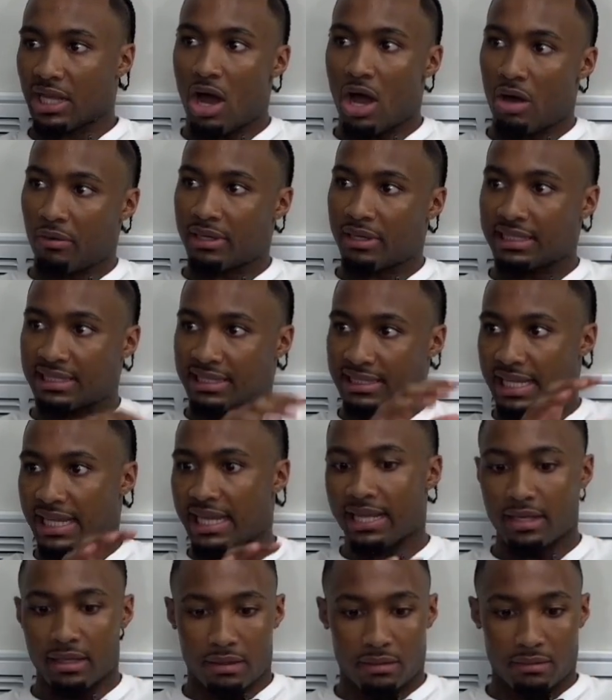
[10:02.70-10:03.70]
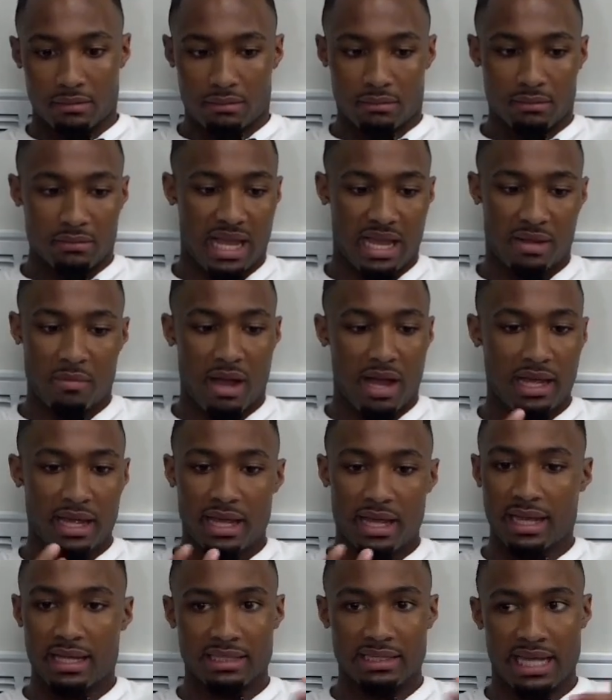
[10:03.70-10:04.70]
always see like like my
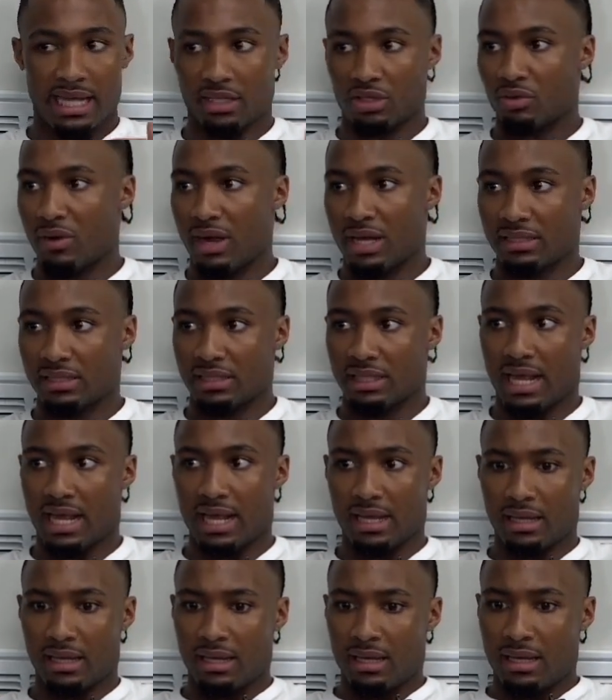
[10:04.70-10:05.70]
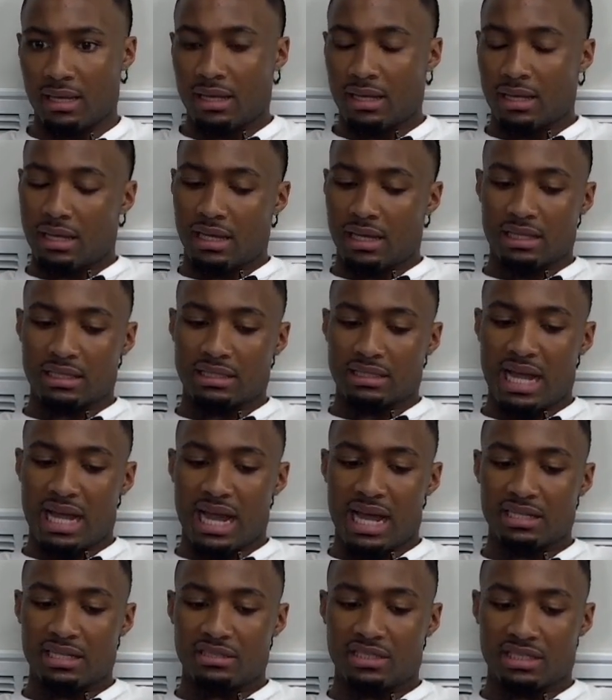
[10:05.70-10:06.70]
hand like throughout the day. And it's
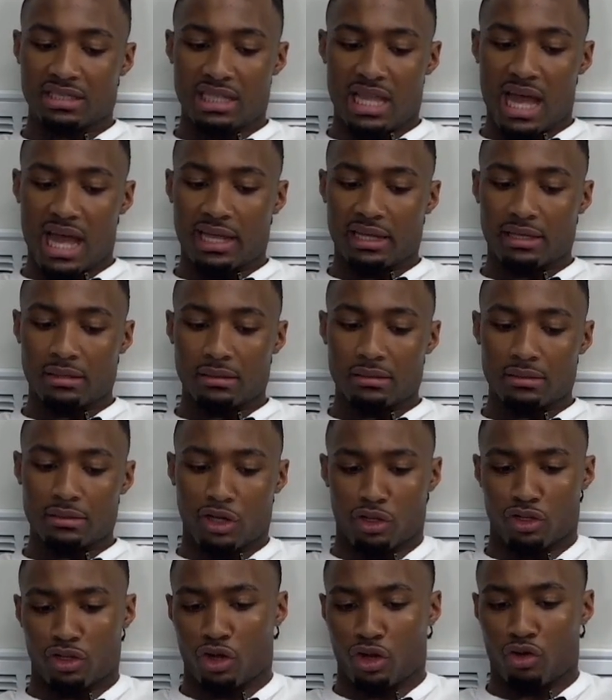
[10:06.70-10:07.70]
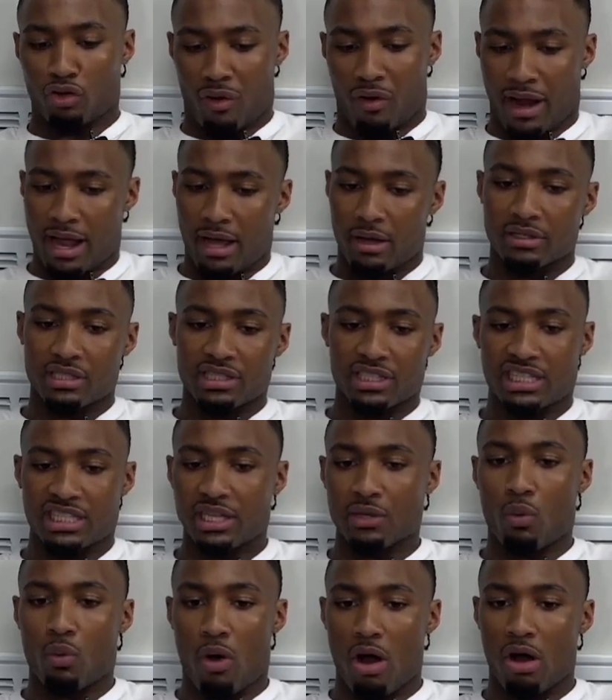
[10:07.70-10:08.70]
kind of just like the ground that she
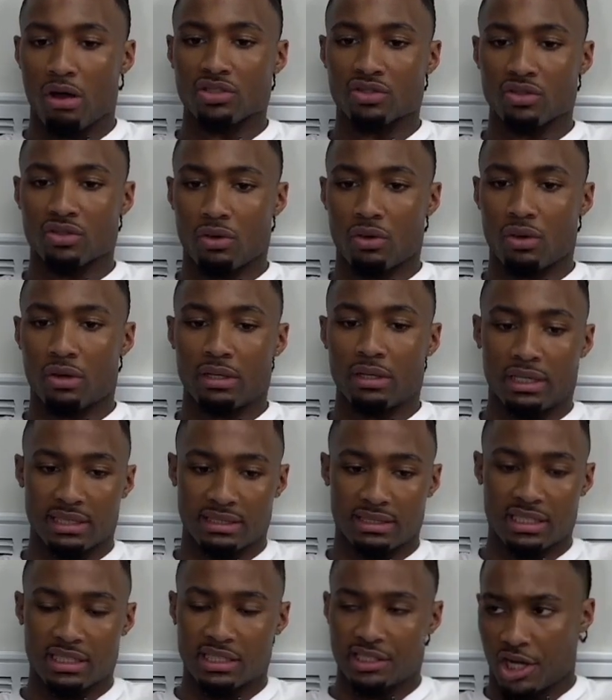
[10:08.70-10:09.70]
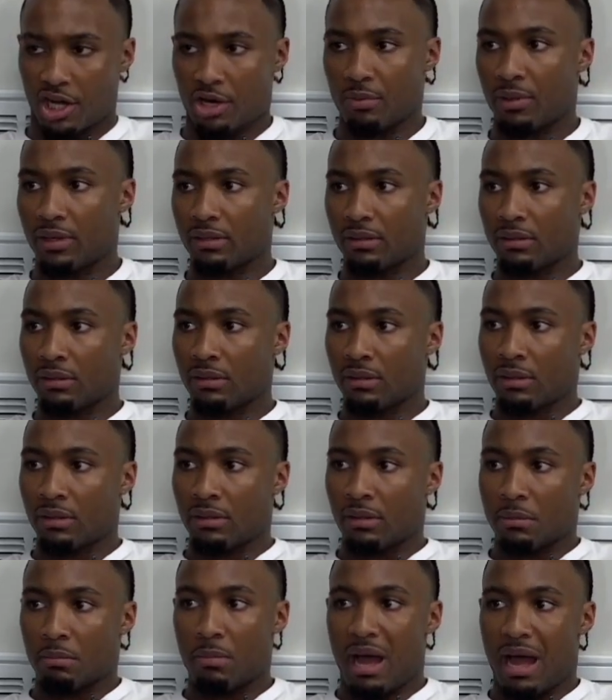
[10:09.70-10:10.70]
walks on is determined
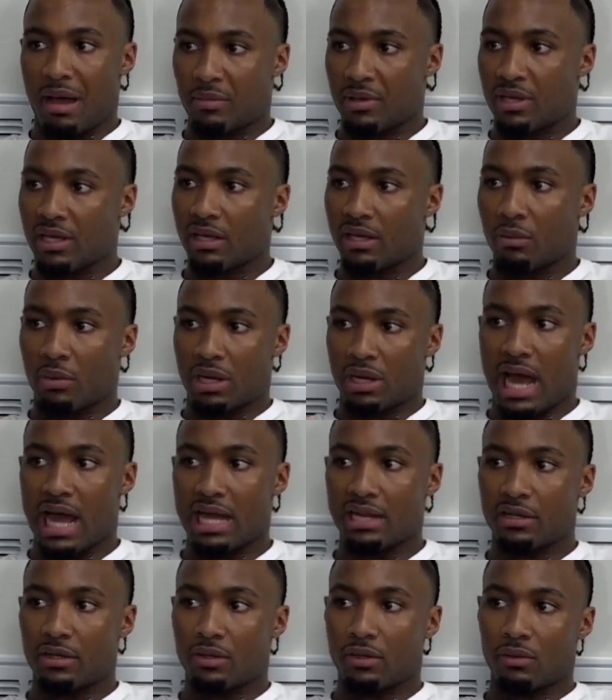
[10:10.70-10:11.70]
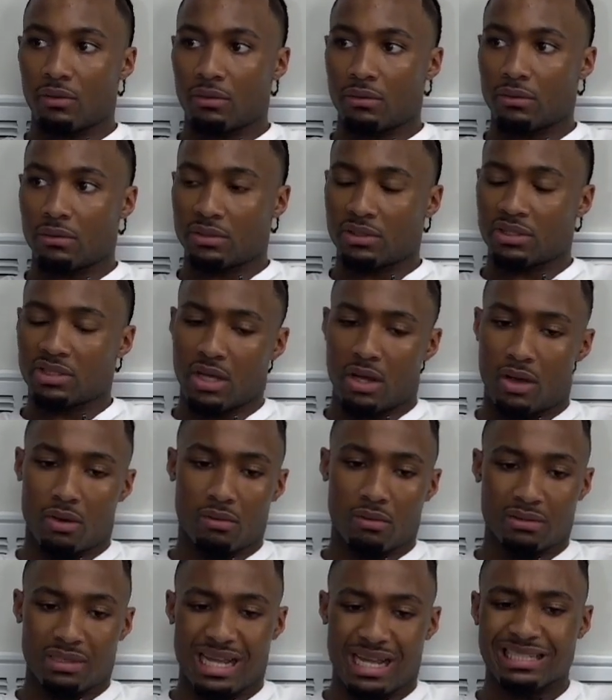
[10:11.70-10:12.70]
by me and what I do. So
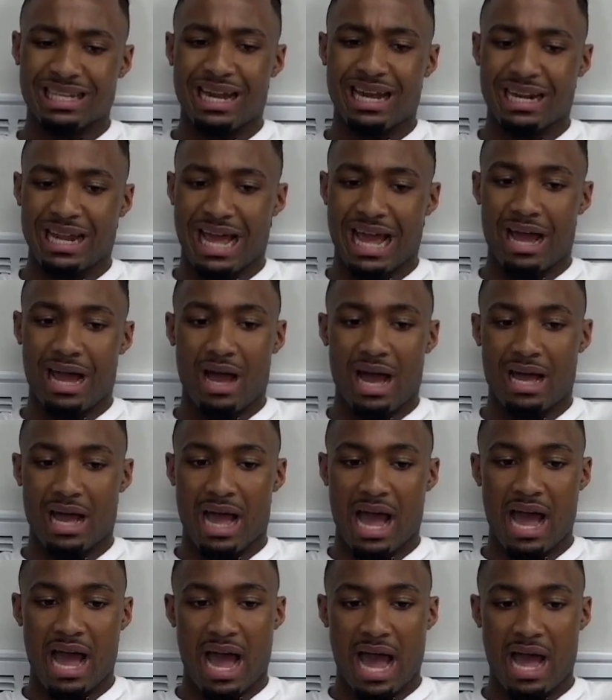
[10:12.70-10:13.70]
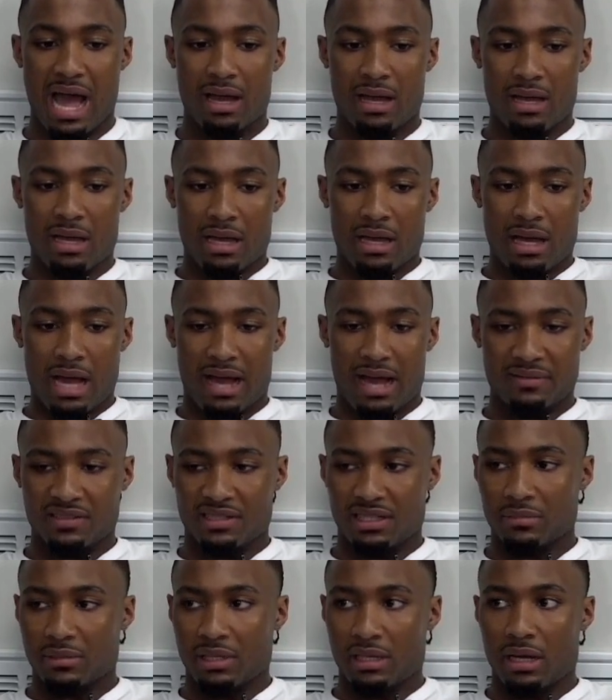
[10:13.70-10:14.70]
that's kind of how I
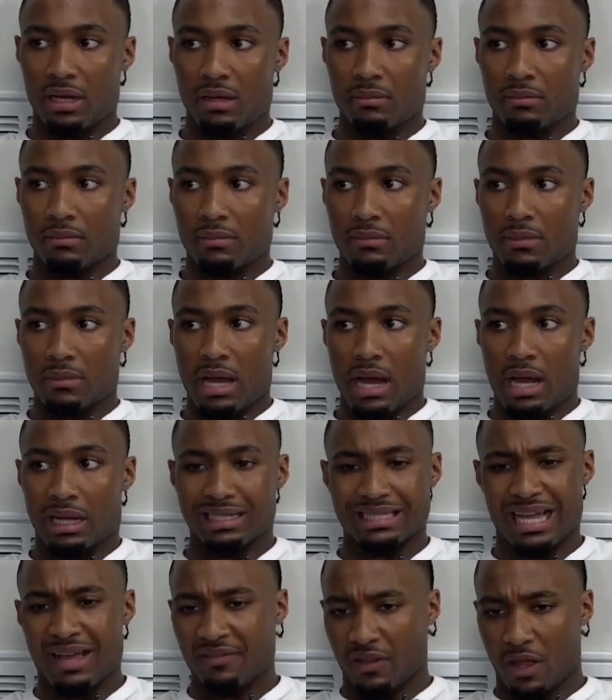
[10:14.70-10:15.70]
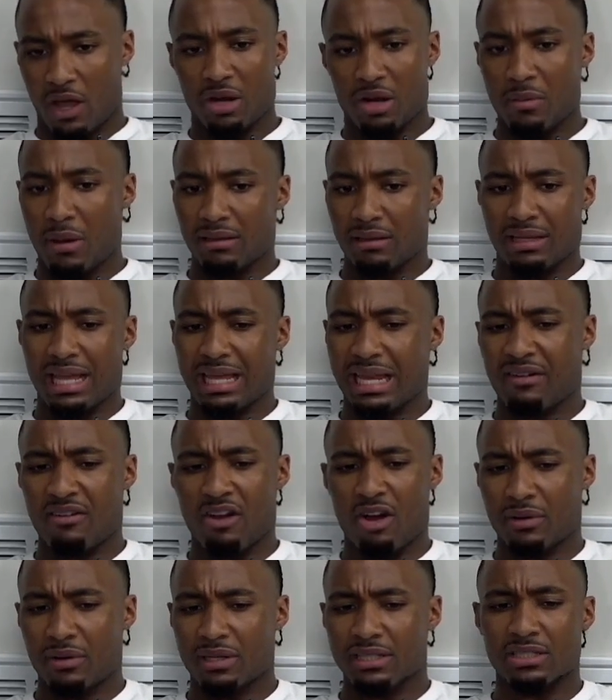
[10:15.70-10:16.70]
summed it up. Because I've thought about that and I
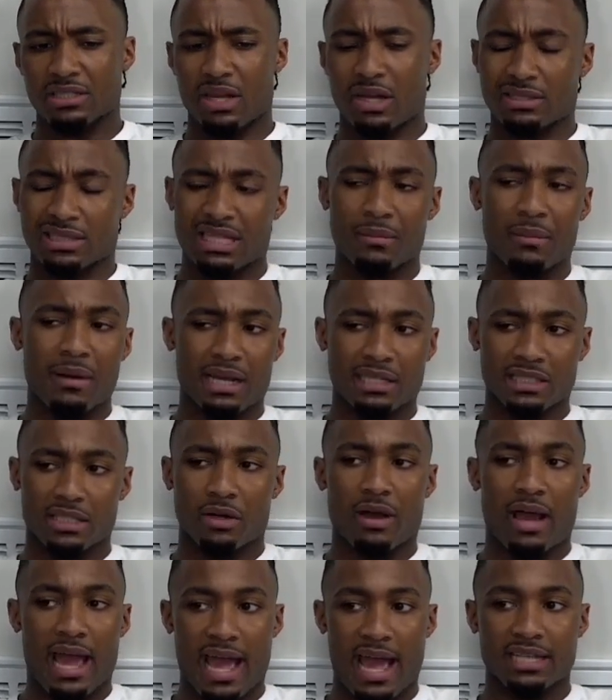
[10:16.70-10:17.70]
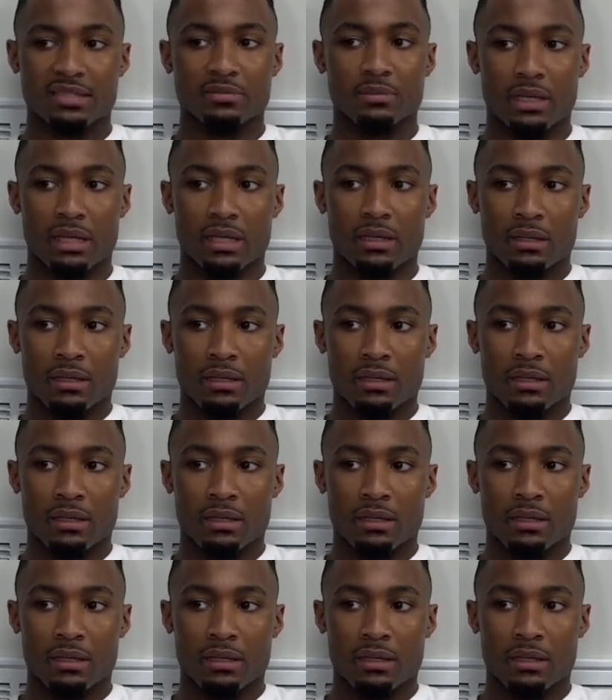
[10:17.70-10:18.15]
always thought somebody's gonna ask me,